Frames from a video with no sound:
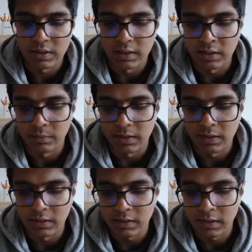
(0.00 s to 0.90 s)
which leads
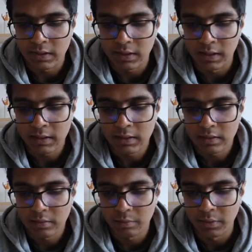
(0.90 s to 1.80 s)
me to
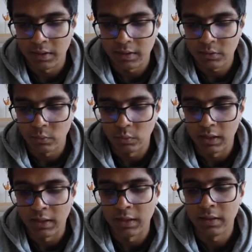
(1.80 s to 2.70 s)
6x plus
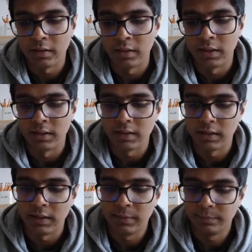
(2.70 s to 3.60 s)
y on the
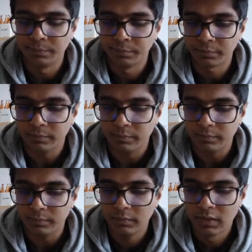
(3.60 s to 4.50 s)
inside.
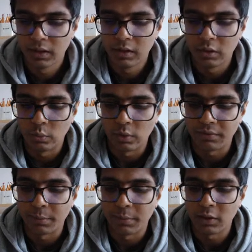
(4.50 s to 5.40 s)

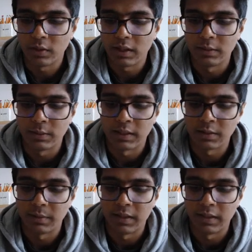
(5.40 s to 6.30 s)
We're familiar with how to
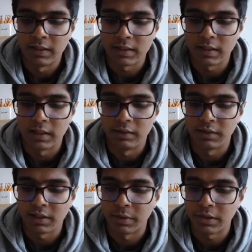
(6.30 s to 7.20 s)
expand these kind
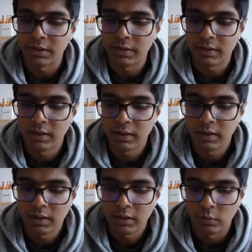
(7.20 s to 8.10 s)
of expressions.
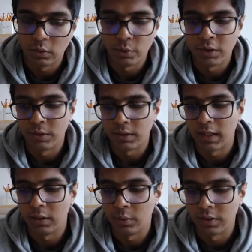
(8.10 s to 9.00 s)
What we're
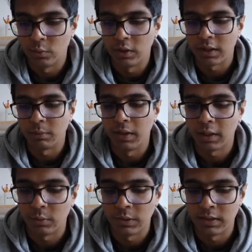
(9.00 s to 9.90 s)
doing now is working
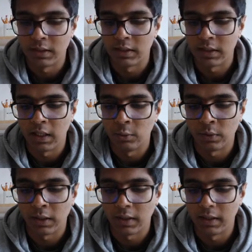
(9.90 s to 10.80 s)
backwards to see
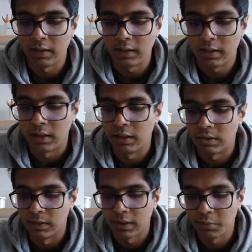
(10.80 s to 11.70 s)
how we can get the
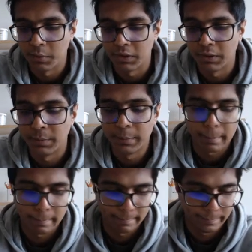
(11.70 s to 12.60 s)
initial expression.